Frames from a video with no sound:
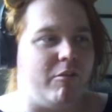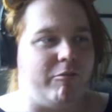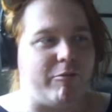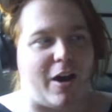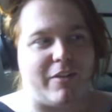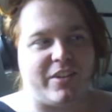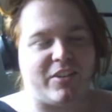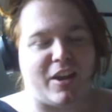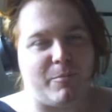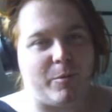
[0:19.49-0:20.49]
5
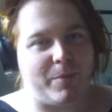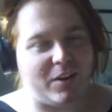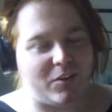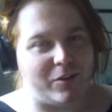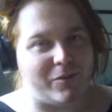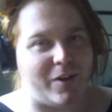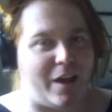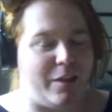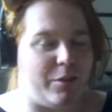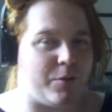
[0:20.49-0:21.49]
example pieces of
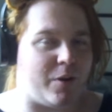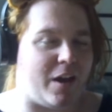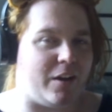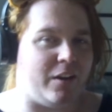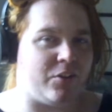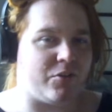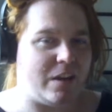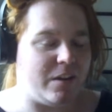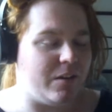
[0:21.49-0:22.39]
art throughout history.